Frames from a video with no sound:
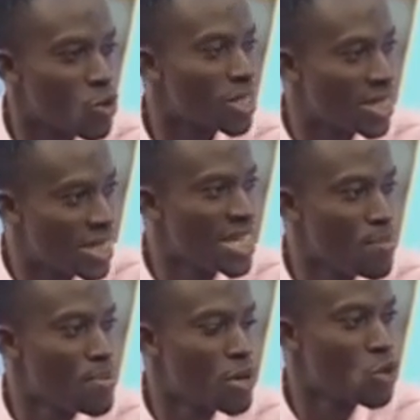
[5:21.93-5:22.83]

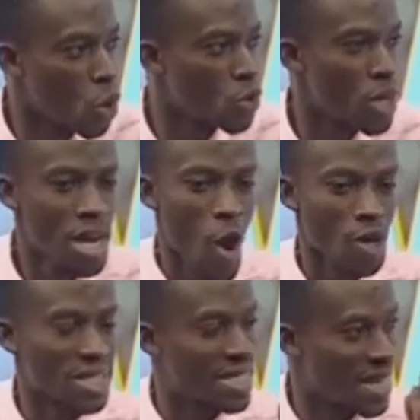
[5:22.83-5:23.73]
GDP growth
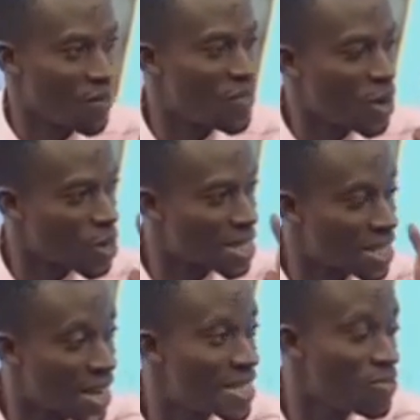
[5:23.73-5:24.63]
on 7
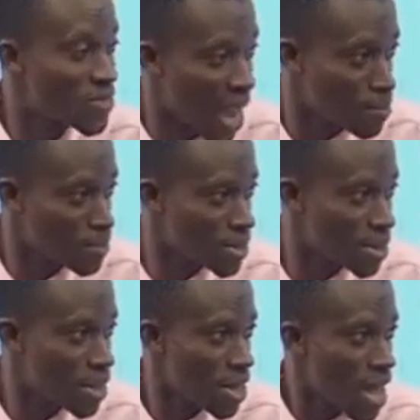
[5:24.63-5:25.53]
consecutive times.
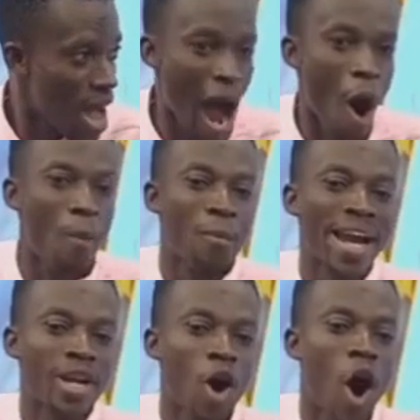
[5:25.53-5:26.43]

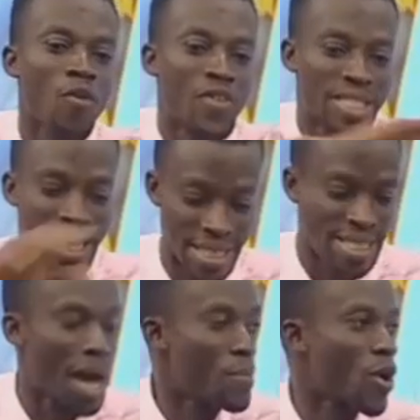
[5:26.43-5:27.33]
Minor all of a sudden, this
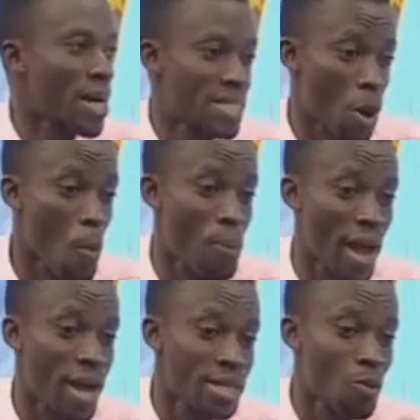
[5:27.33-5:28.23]
is one
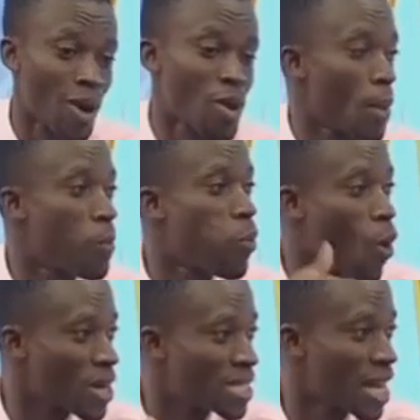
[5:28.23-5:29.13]
of the
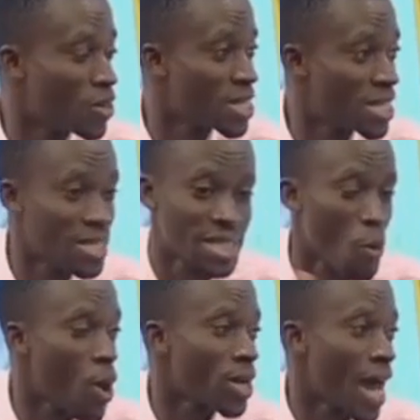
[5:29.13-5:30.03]
poorest countries in the
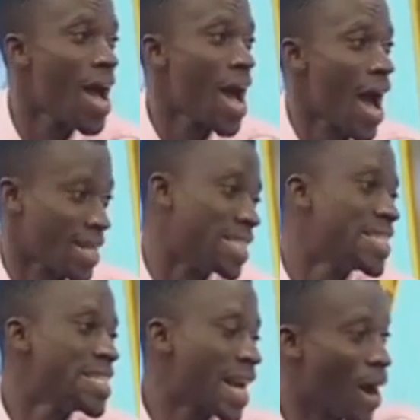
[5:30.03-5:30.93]
world,
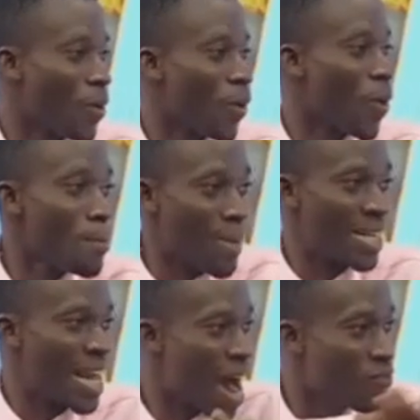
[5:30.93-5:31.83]
Argentina,
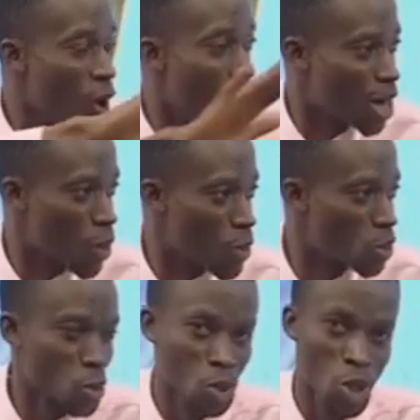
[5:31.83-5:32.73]
but they have all the
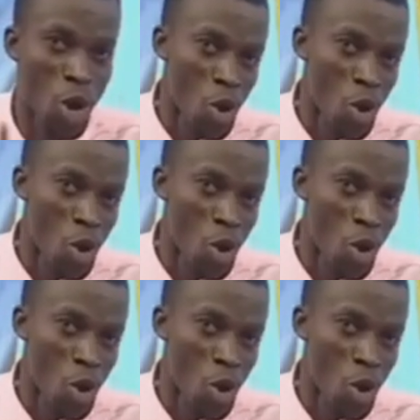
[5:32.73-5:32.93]
resources.